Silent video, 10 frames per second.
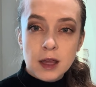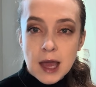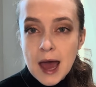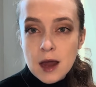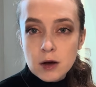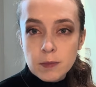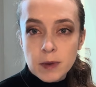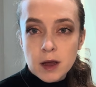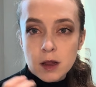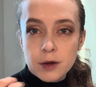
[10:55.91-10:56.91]

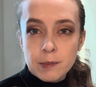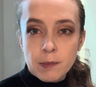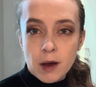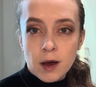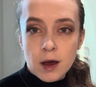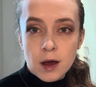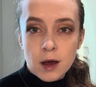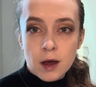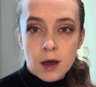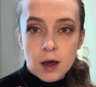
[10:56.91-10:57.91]
caterpillar,
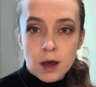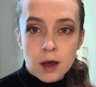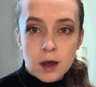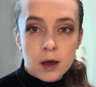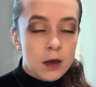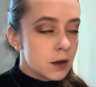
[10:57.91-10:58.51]
bug.